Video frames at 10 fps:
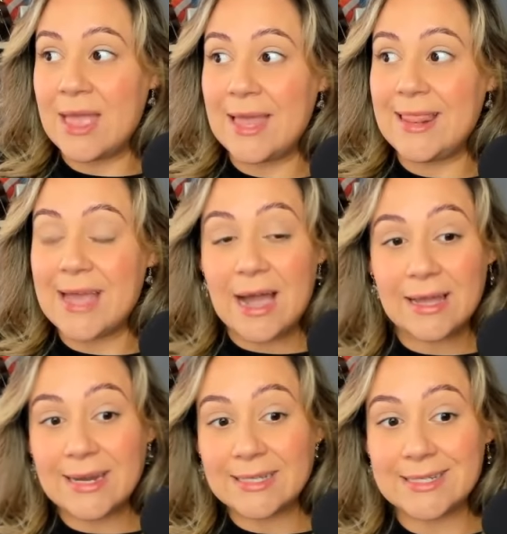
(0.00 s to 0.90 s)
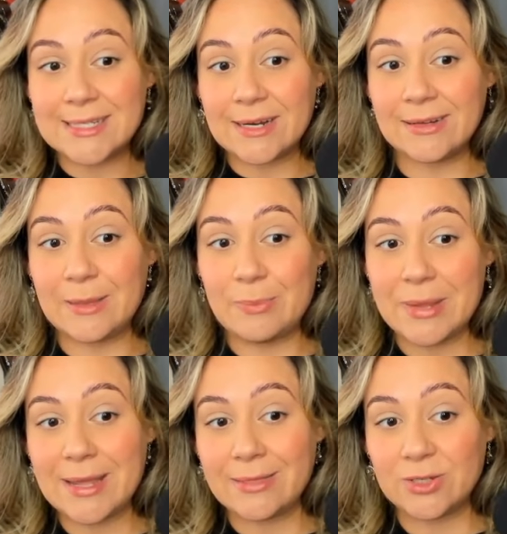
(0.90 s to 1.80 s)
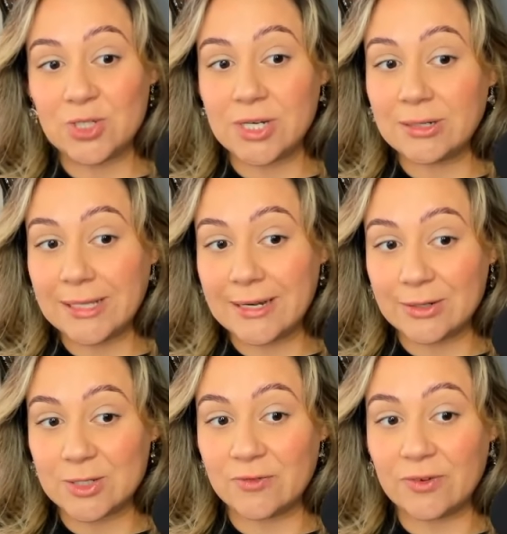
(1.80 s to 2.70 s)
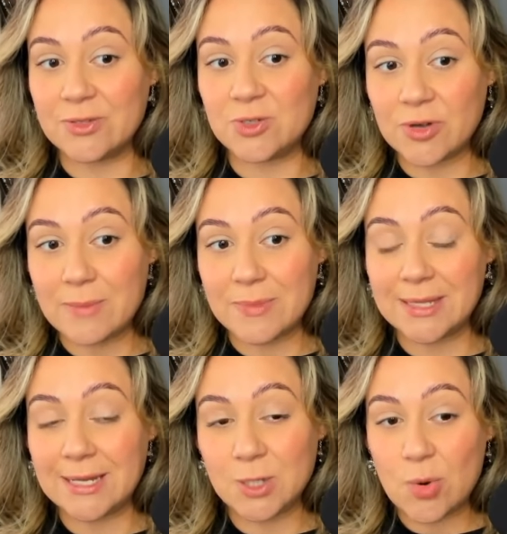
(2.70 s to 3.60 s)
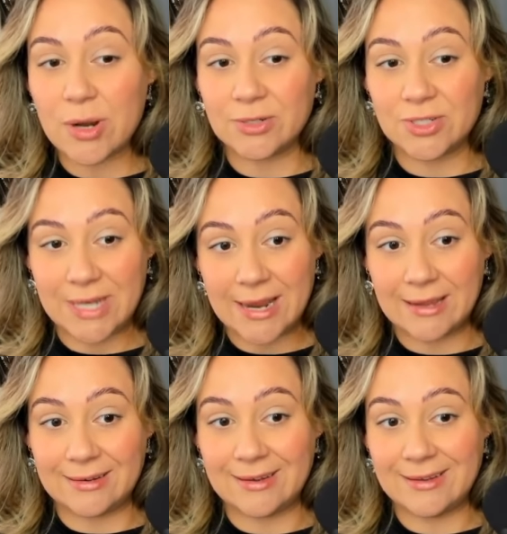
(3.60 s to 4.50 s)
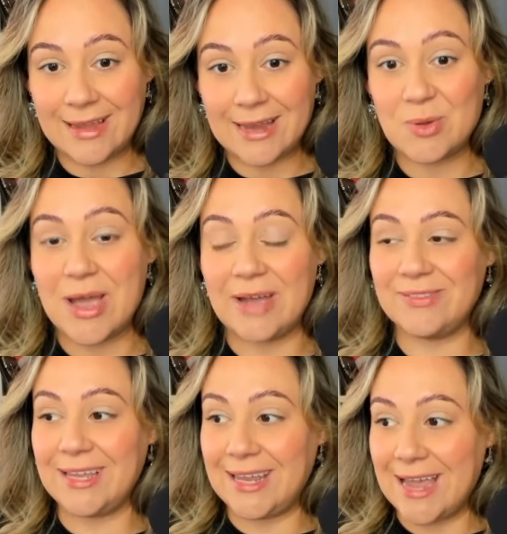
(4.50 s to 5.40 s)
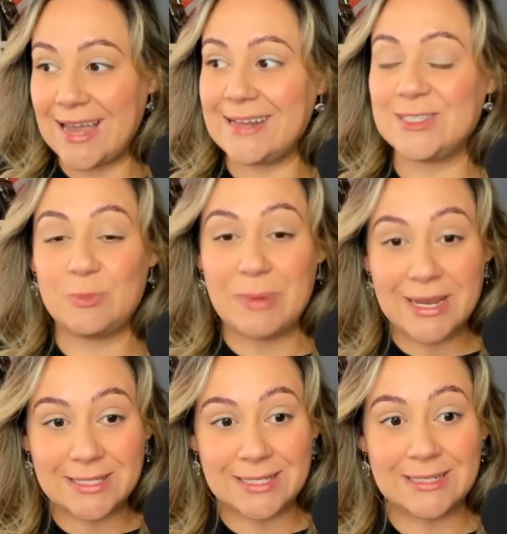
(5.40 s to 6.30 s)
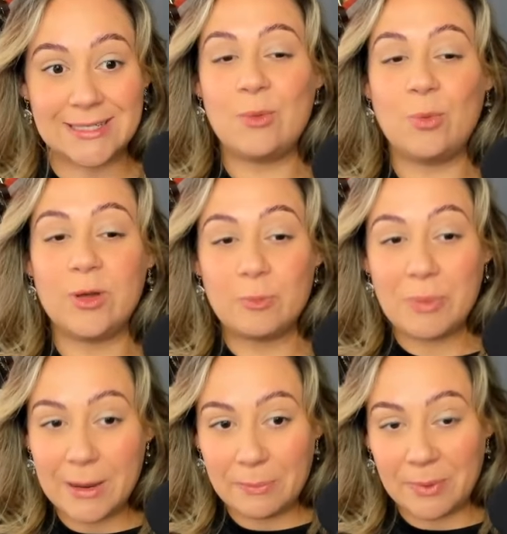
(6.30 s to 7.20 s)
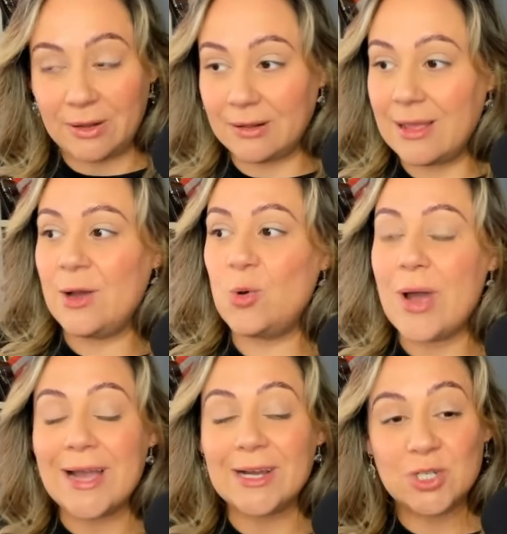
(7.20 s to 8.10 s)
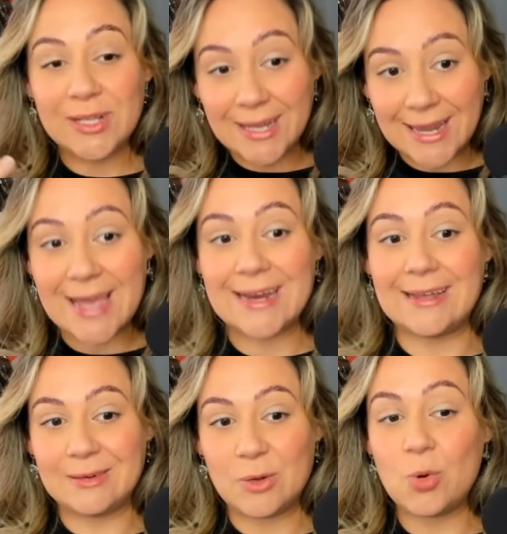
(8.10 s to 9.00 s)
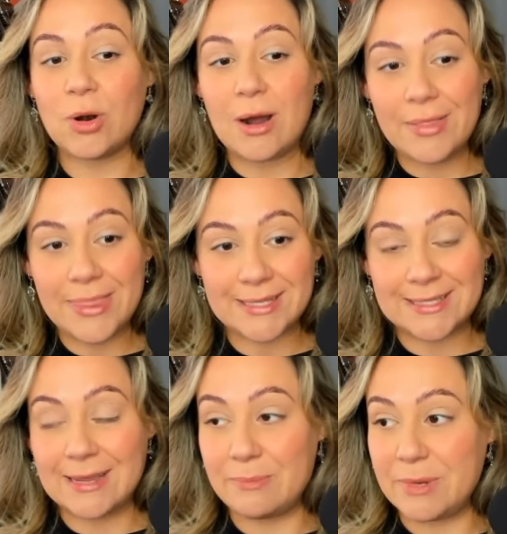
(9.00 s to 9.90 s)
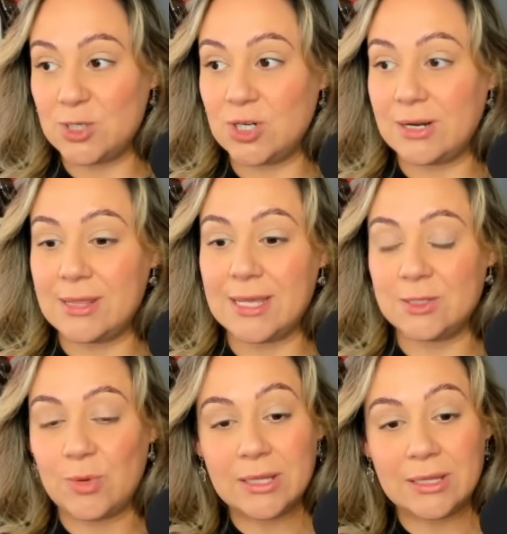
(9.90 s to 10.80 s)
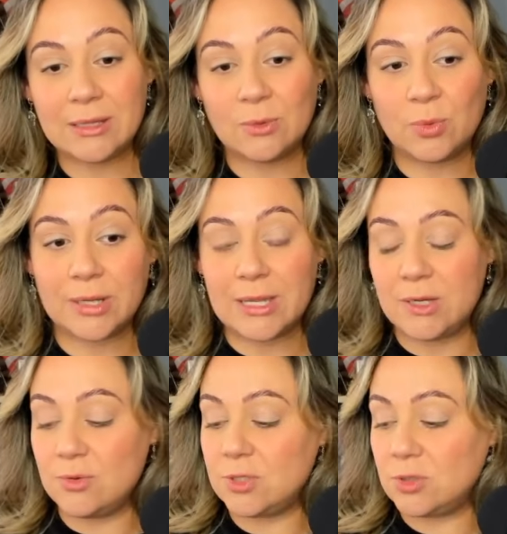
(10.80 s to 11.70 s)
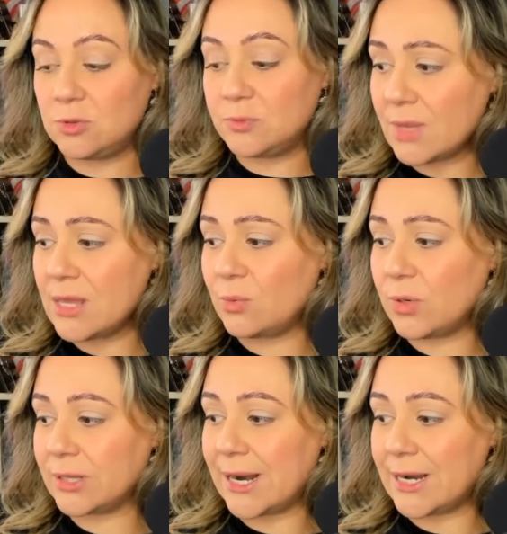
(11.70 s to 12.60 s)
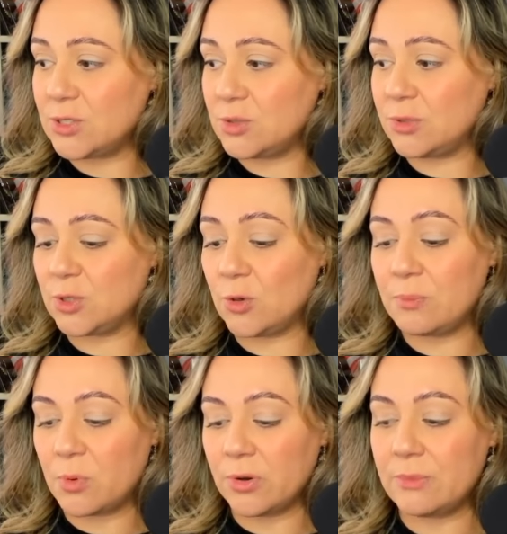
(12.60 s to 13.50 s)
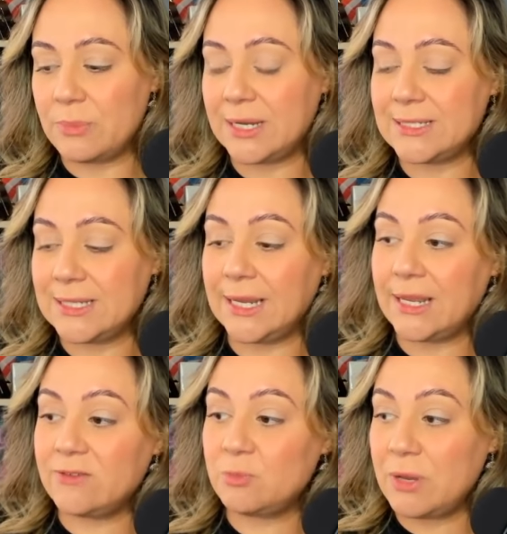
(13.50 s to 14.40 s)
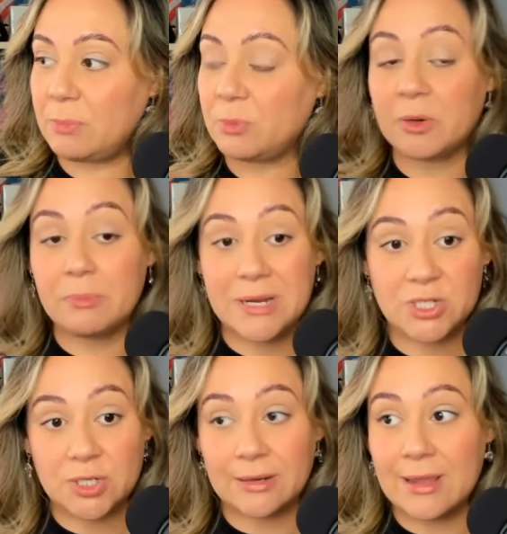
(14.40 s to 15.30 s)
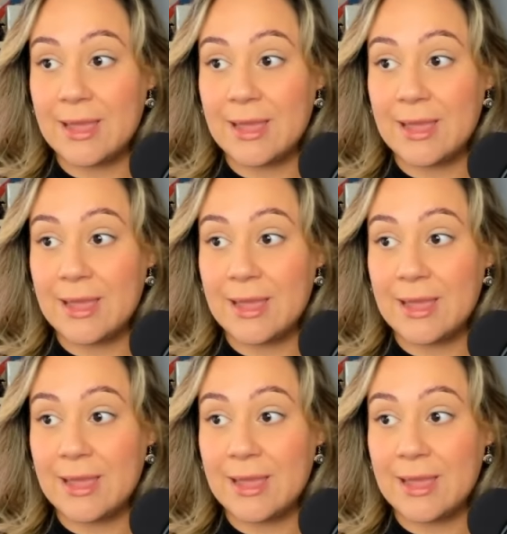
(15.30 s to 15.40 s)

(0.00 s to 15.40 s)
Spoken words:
not necessarily being the cheerleaders for the dream that they don't understand. And you have to get in spaces with people who actually get it, who are on that same mission. And that's why I think the work that you do and the work that I do is so important, because it gives people permission